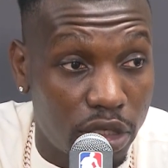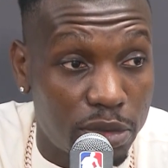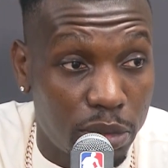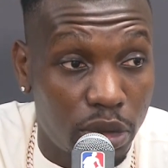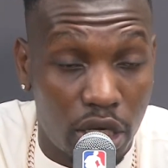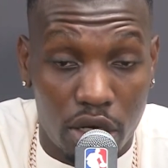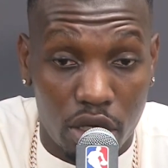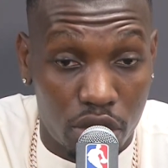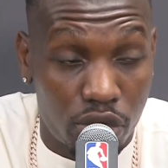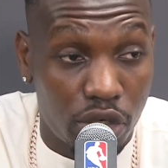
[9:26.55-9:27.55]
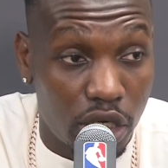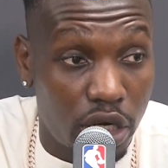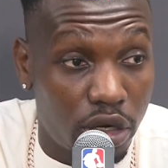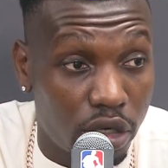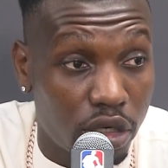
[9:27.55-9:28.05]
There's people that are hungry that
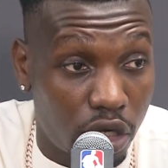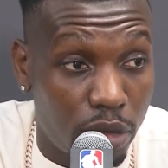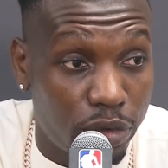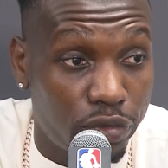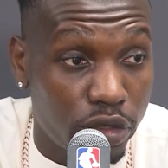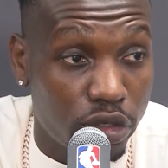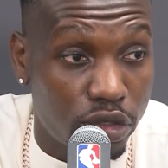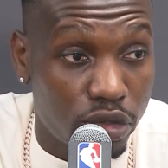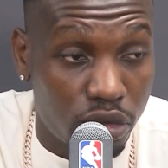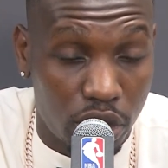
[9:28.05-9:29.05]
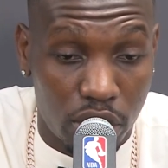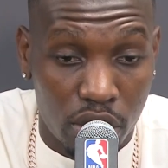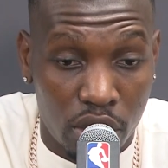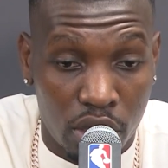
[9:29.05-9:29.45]
are coming for you too, and